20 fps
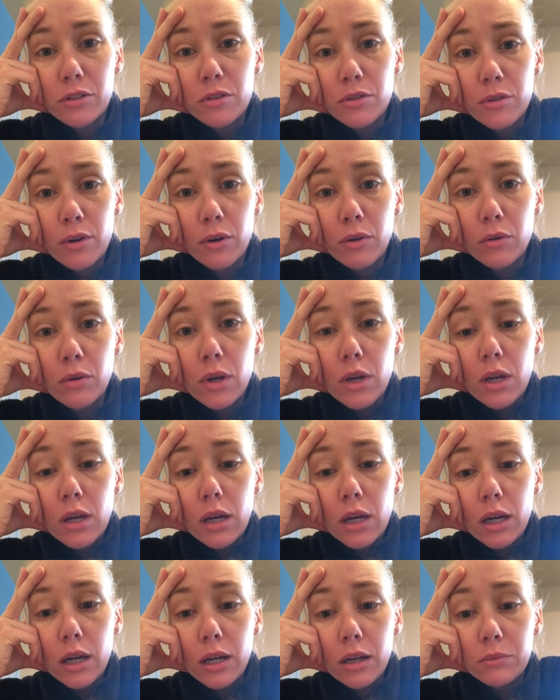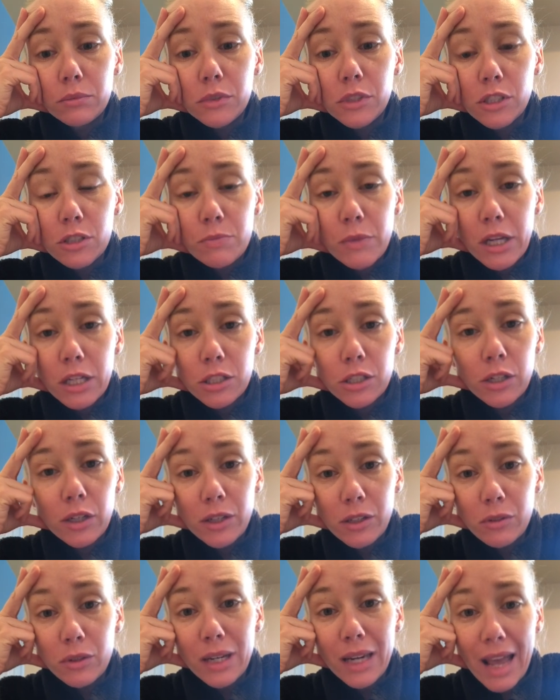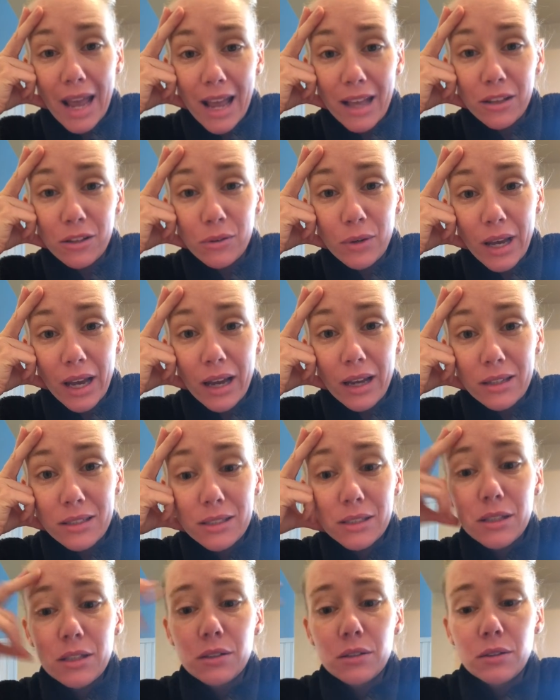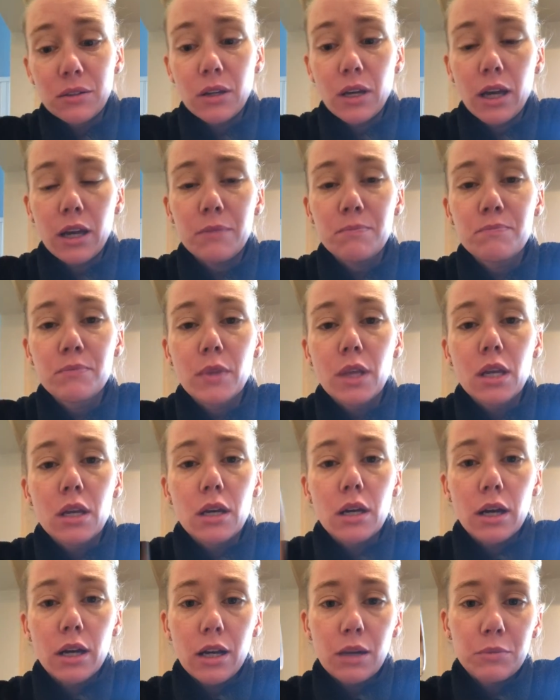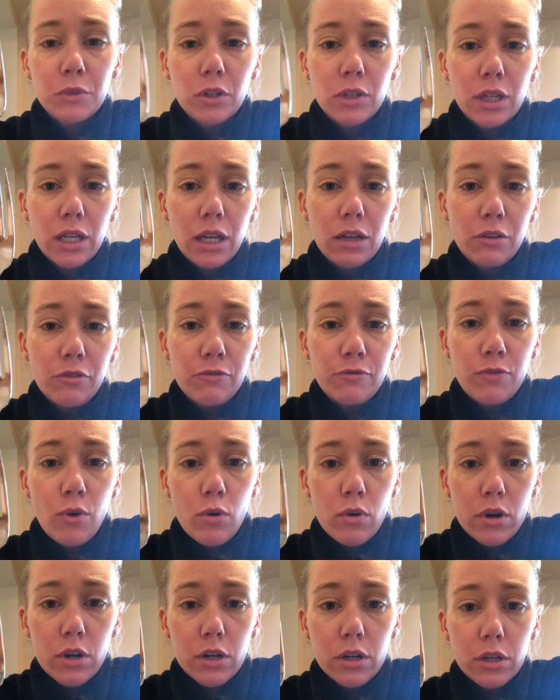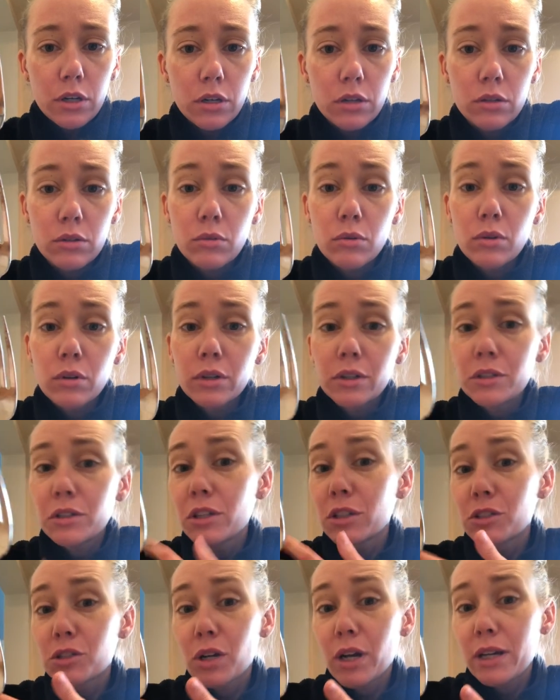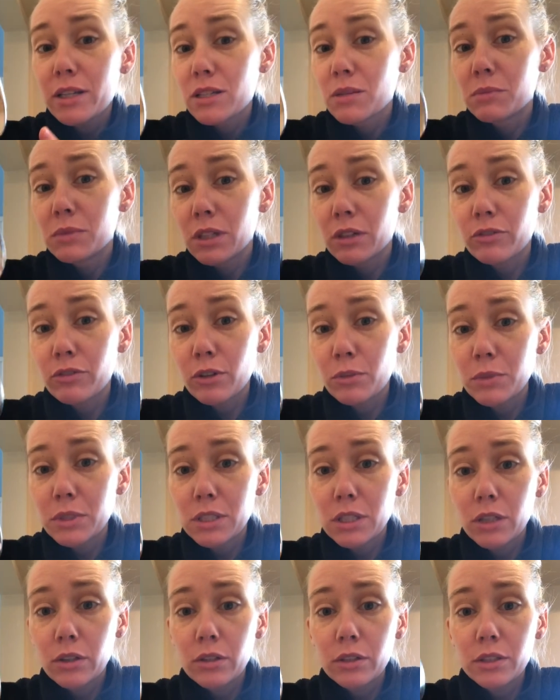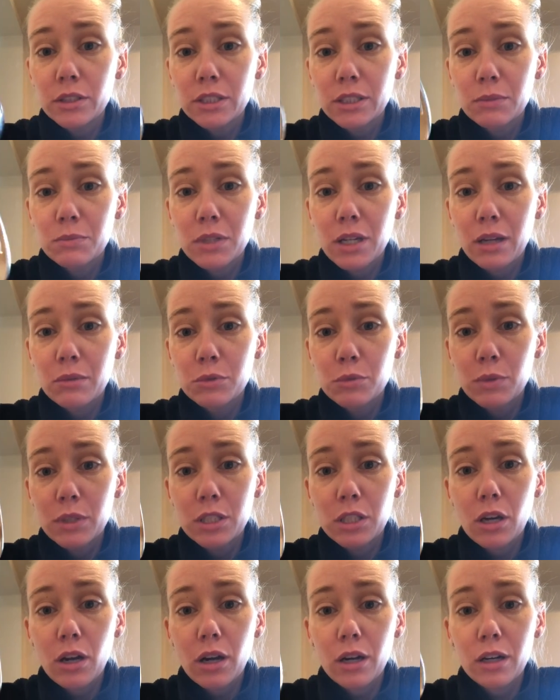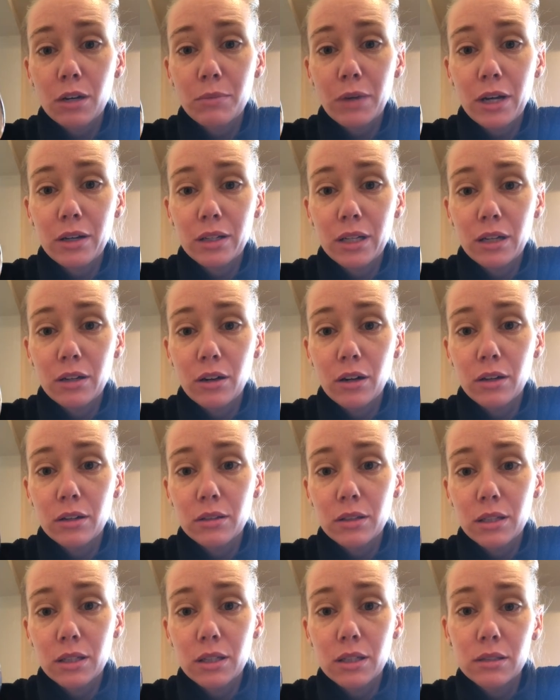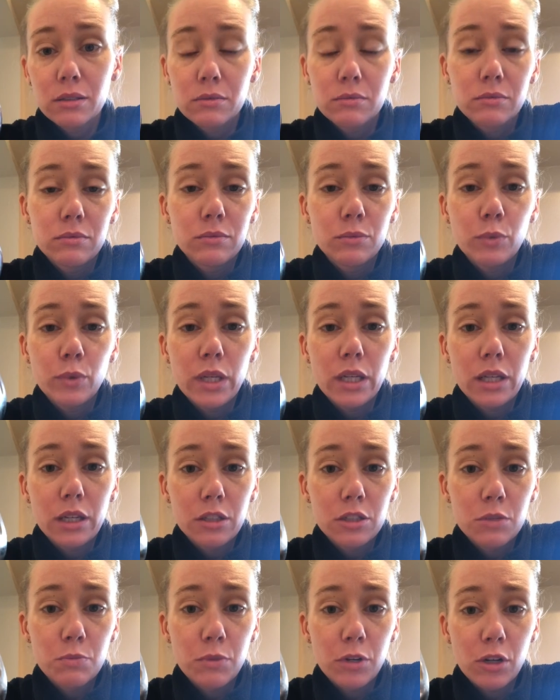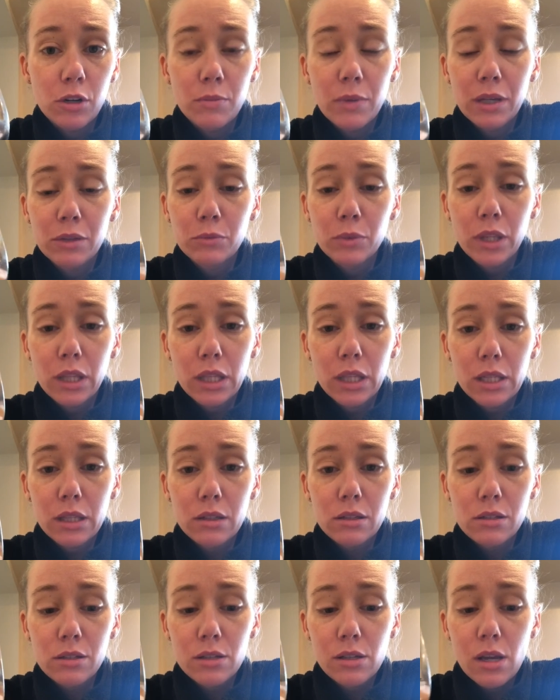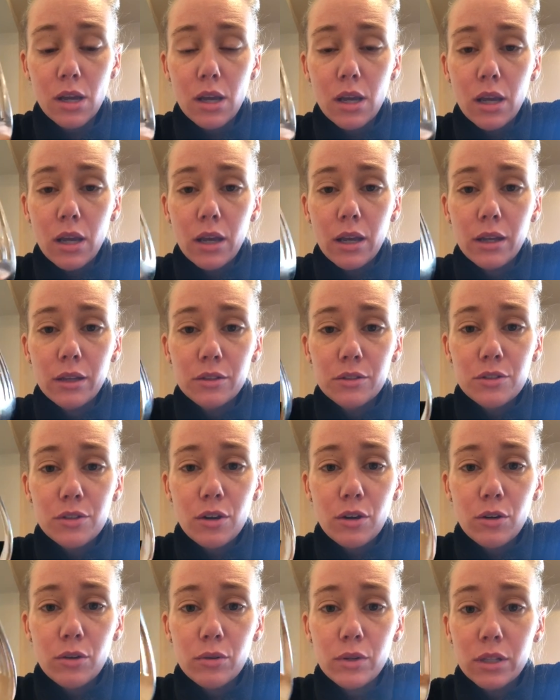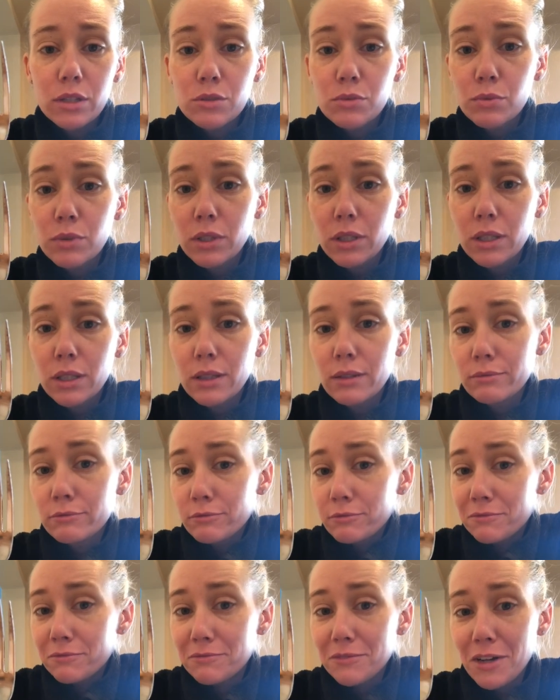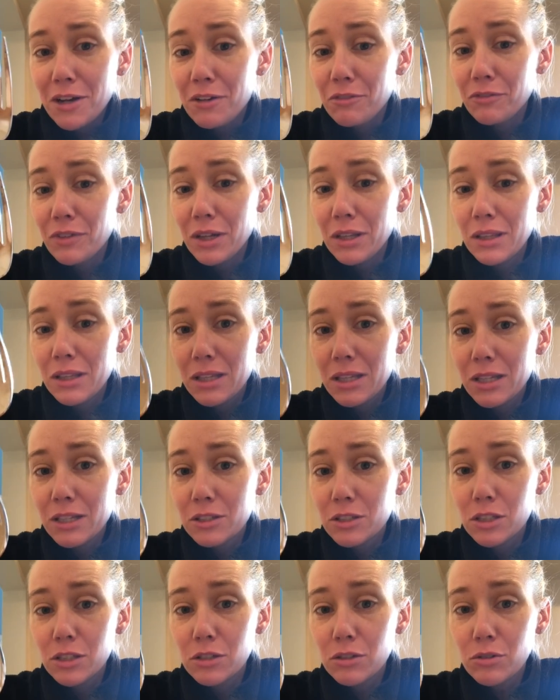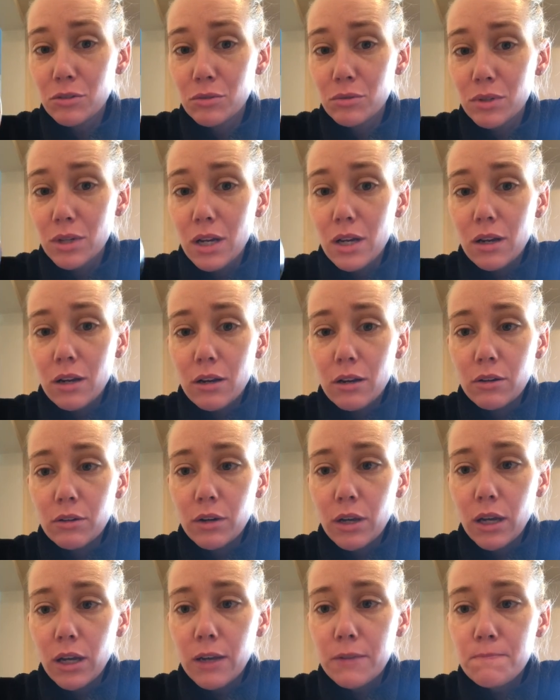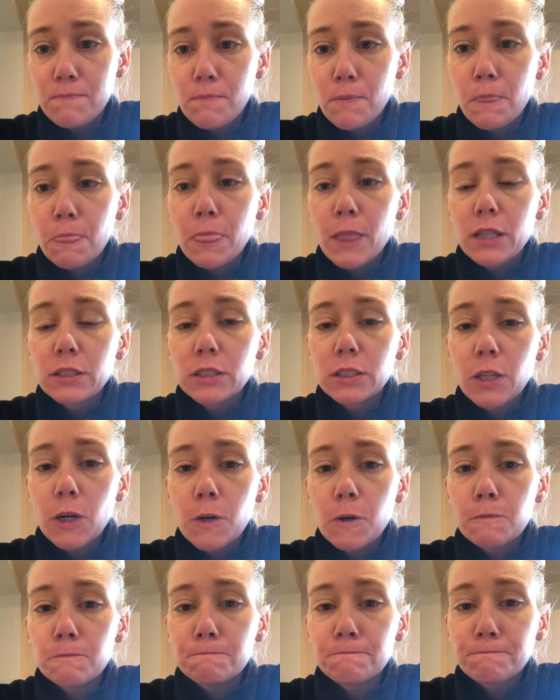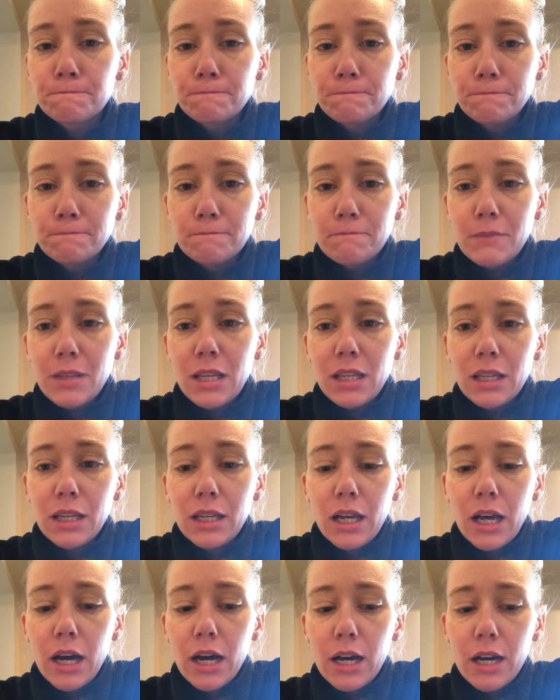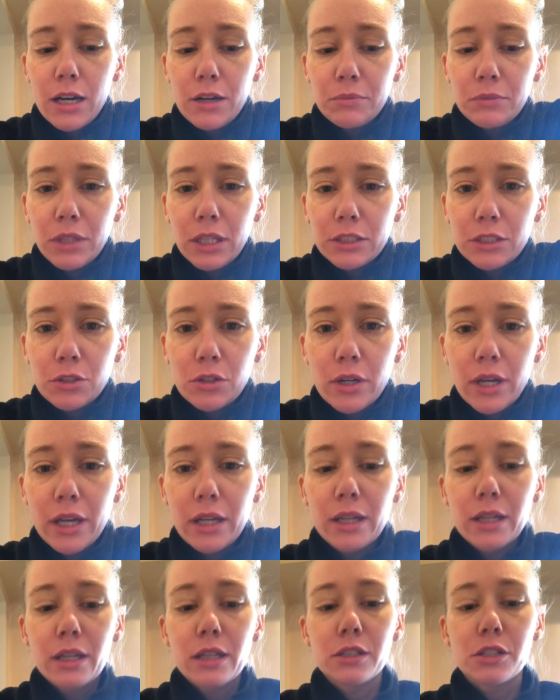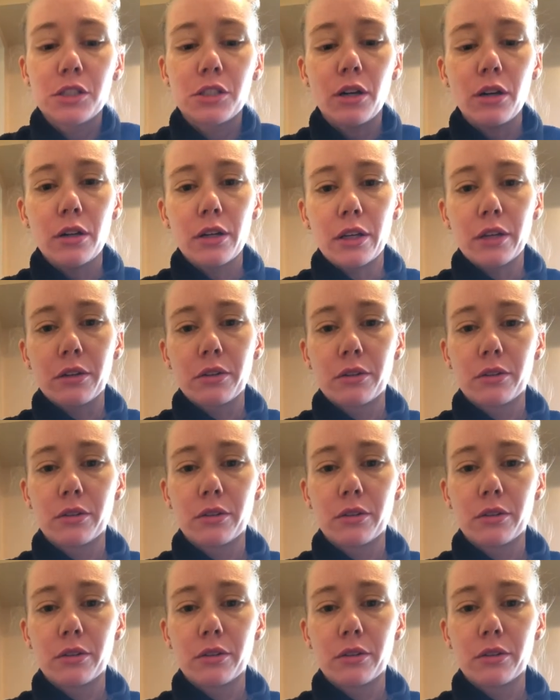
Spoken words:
So just make sure you ask, okay? You're gonna need a fork, or you could try some different materials. Sometimes we talk about in art that we experiment with things, and so it's really a fun thing to do, okay? So let's go ahead and get started.